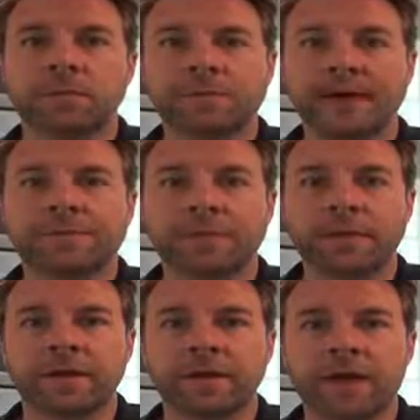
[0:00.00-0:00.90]
dabble
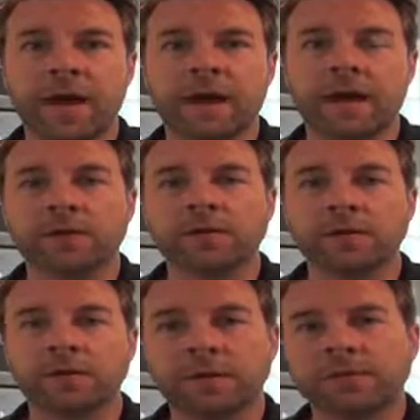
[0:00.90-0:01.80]
in a lot. I also
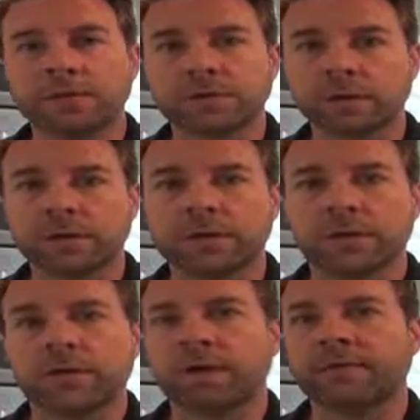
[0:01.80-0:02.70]
love to cook
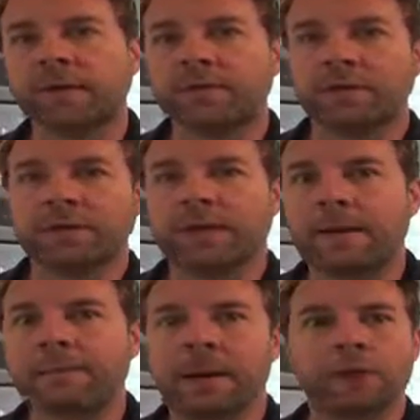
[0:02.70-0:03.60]
and love everything
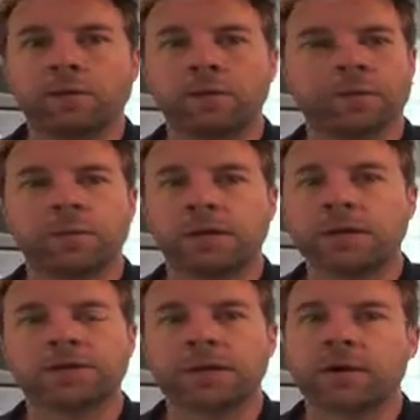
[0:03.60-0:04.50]
about food
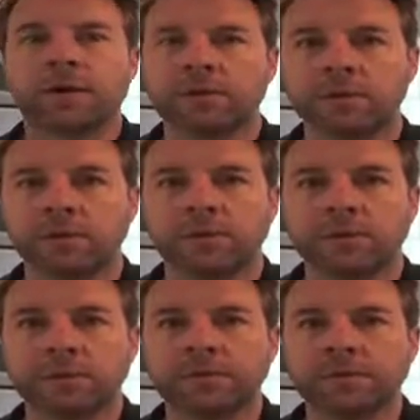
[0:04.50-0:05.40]
and sharing food with
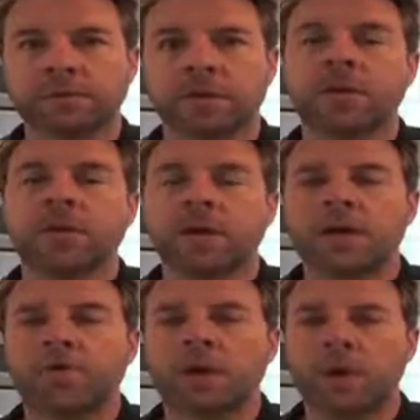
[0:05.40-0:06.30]
people. So
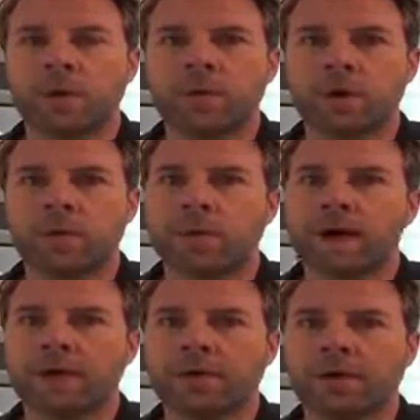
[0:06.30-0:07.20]
if you're wondering
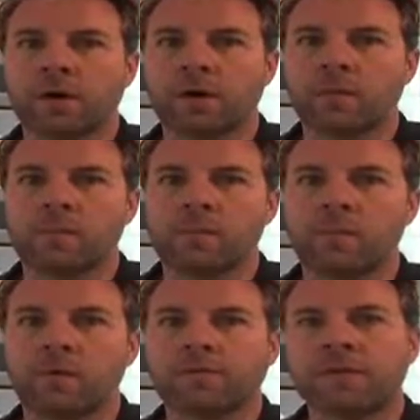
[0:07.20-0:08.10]
why there are
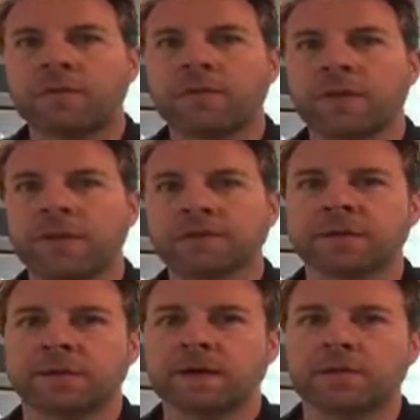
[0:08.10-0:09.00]
more food things
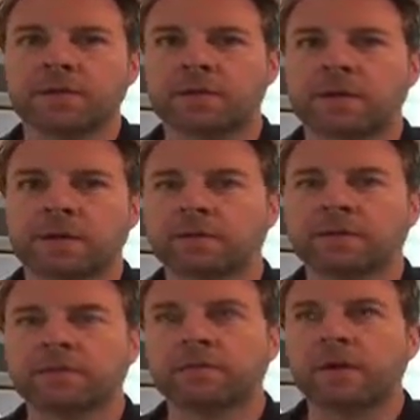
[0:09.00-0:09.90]
than other
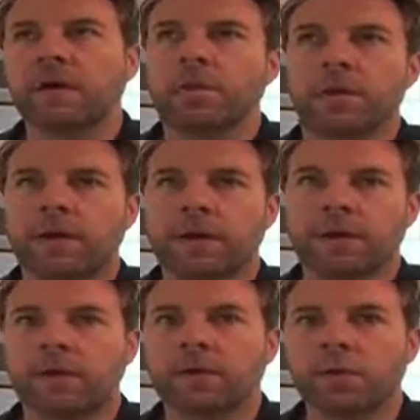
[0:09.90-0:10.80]
things, or than
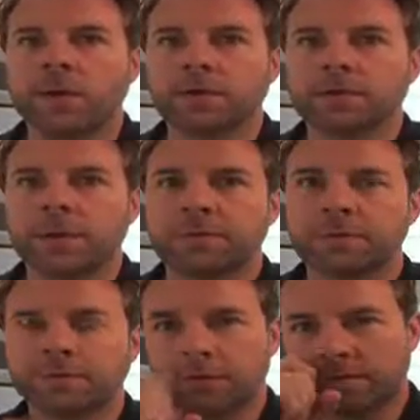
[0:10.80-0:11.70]
any other one type
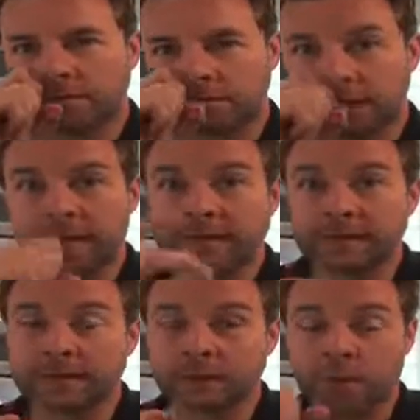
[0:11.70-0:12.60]
of service,
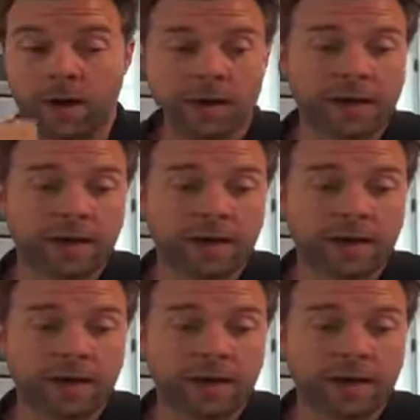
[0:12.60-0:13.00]
that's why.